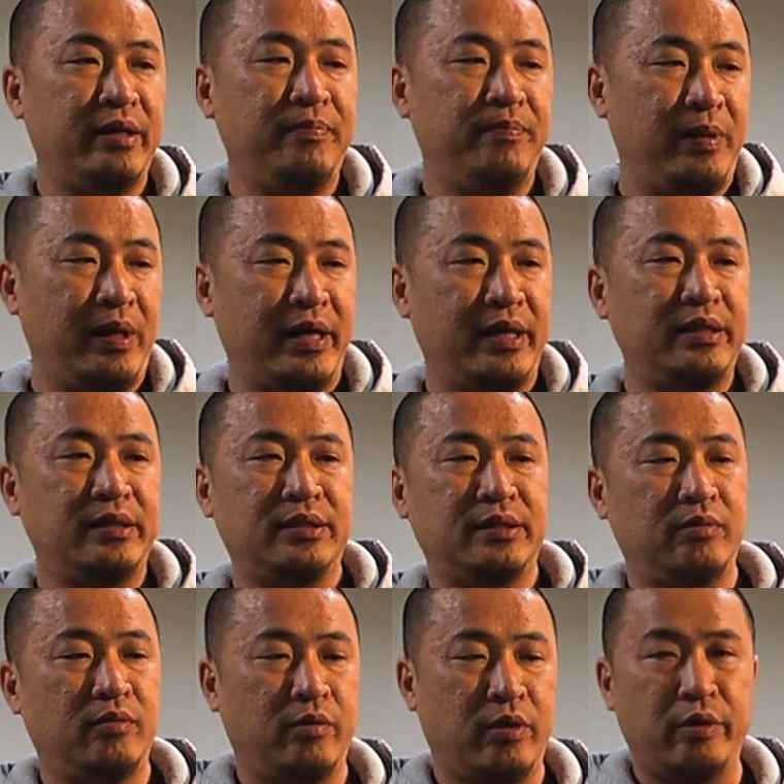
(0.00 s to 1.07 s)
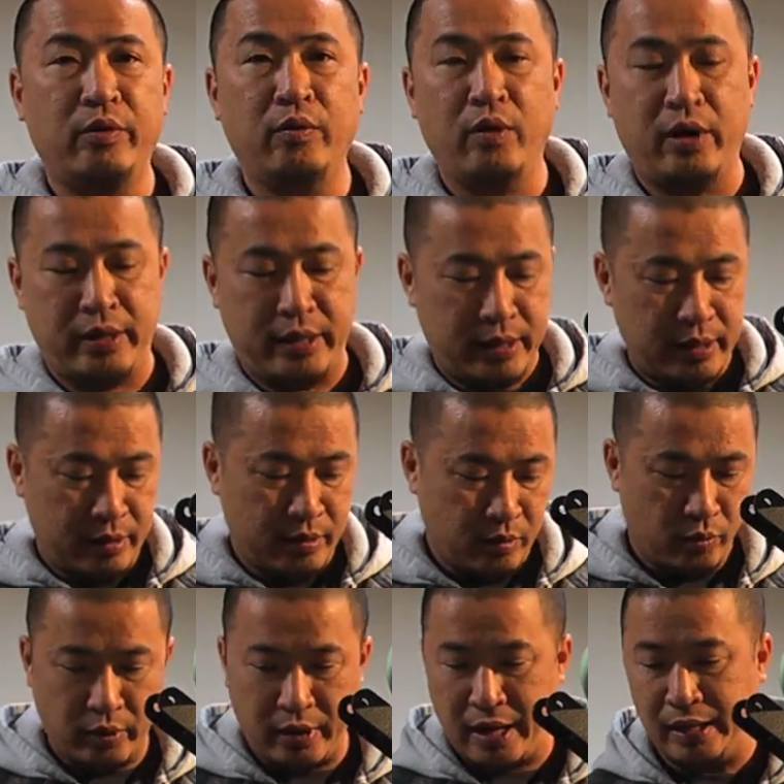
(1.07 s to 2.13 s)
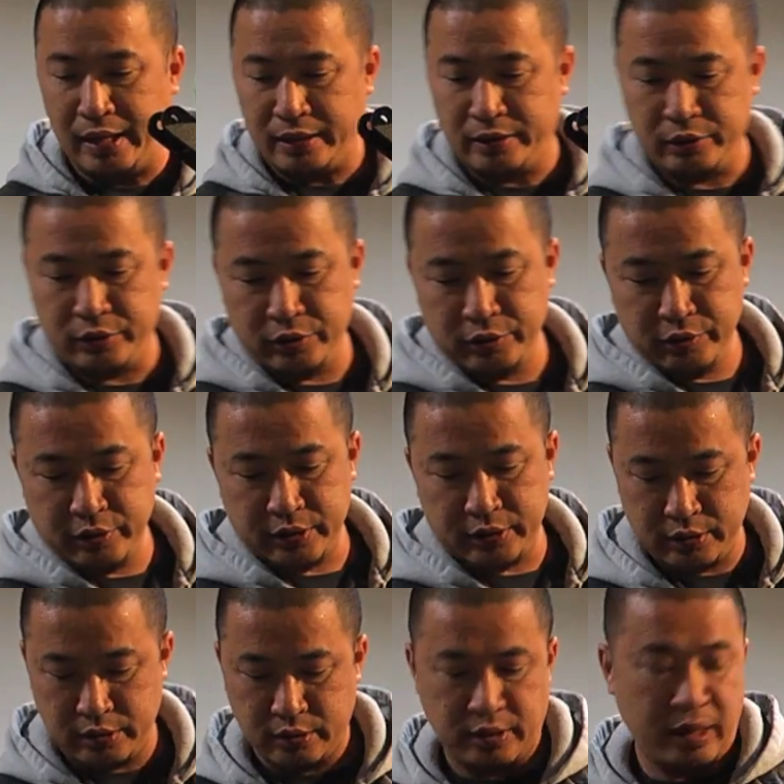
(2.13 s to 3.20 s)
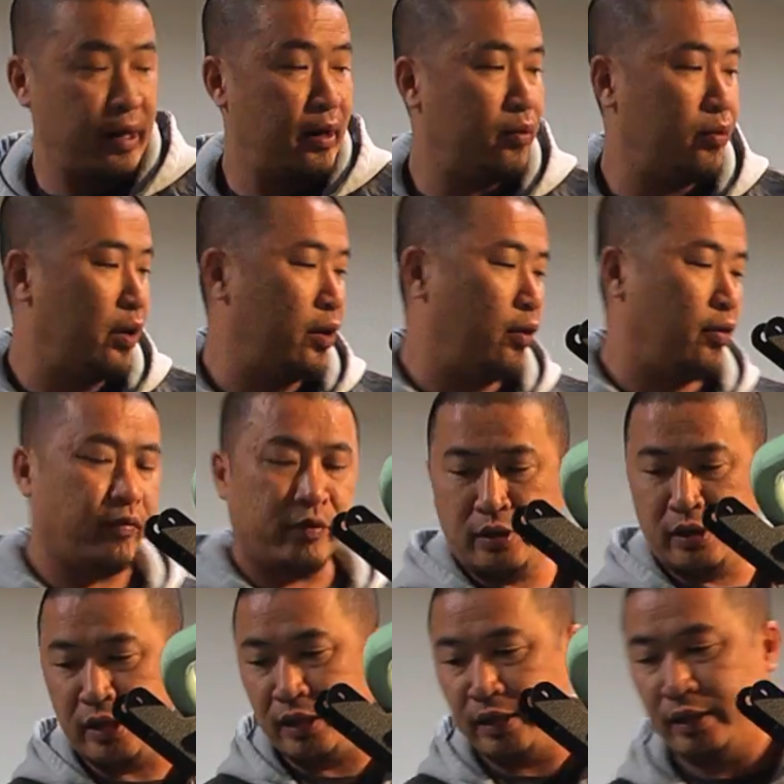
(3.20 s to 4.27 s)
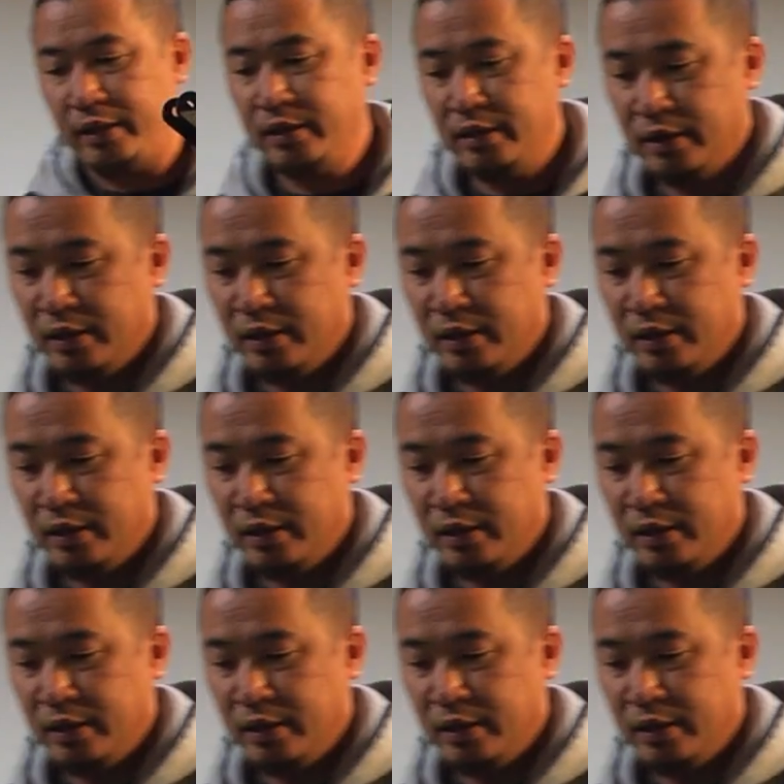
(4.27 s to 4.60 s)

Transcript: in place where we want it, what I like to do is kind of run over and